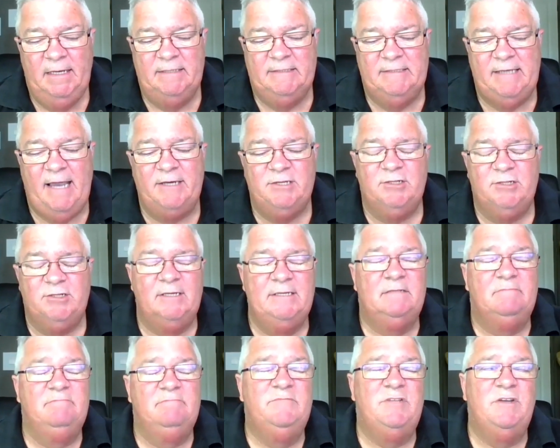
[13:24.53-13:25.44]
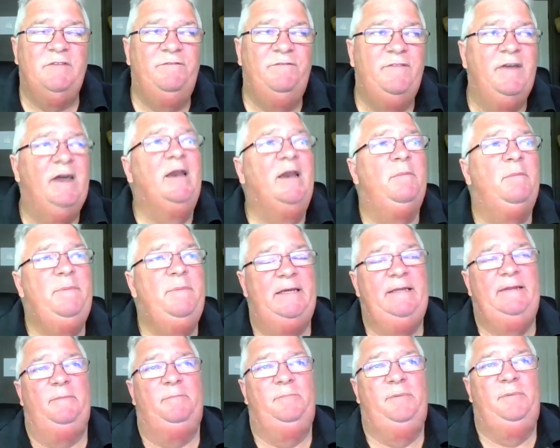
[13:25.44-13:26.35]
it's actually
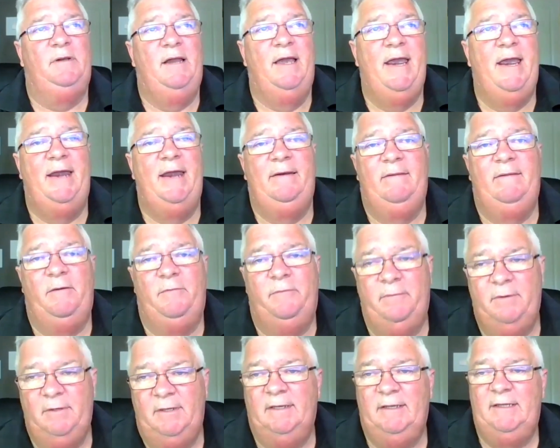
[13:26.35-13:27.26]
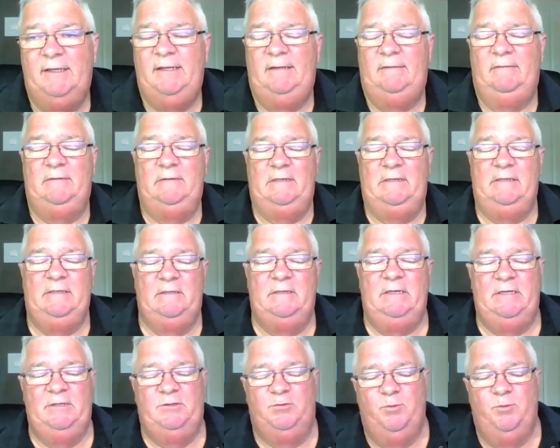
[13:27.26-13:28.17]
developing the plan that really
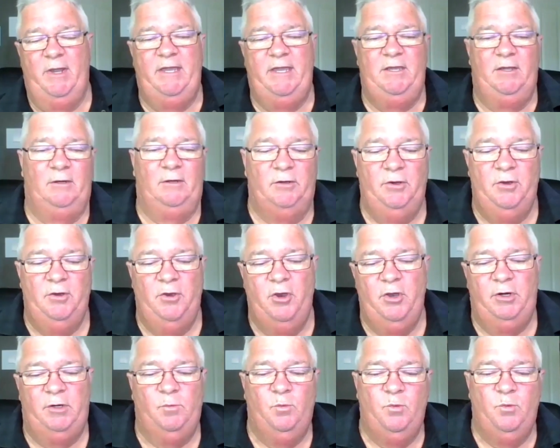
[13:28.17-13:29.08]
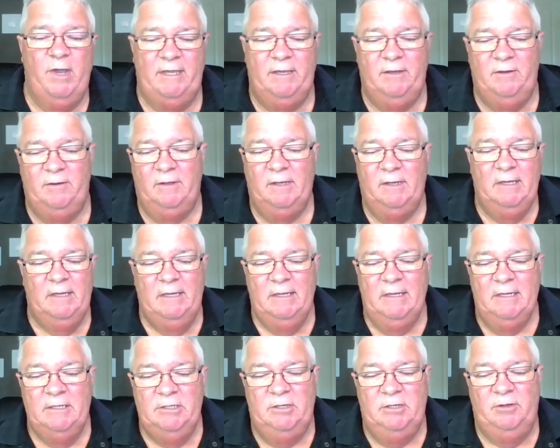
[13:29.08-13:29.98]
is where you learn and where you
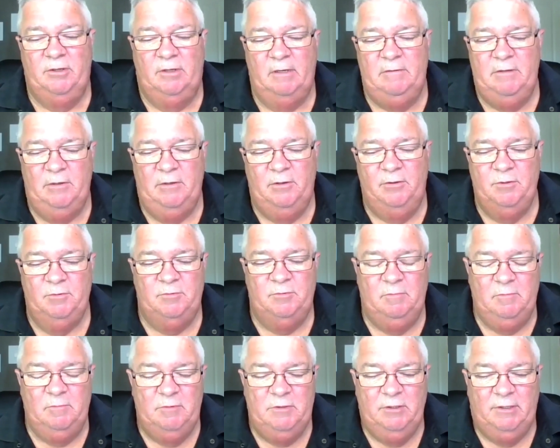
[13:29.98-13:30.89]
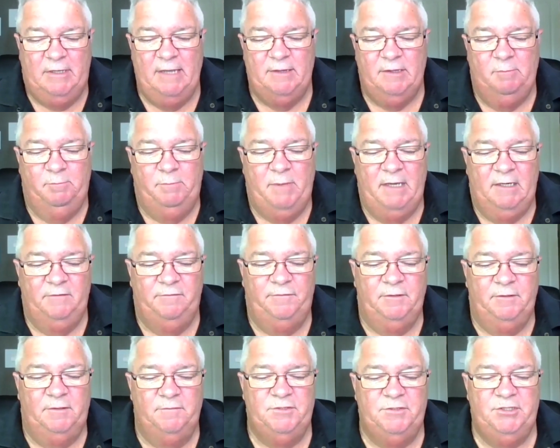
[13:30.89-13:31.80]
you you, you get the
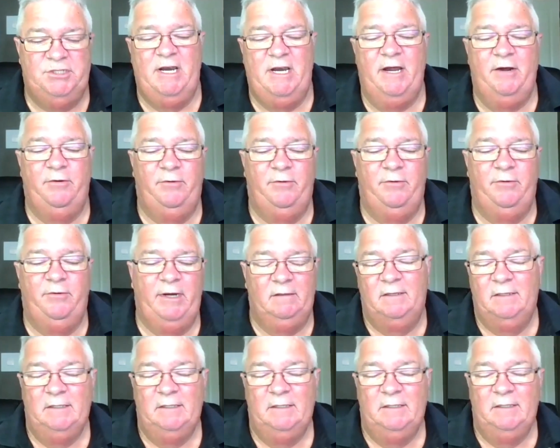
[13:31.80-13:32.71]
benefit of sharing.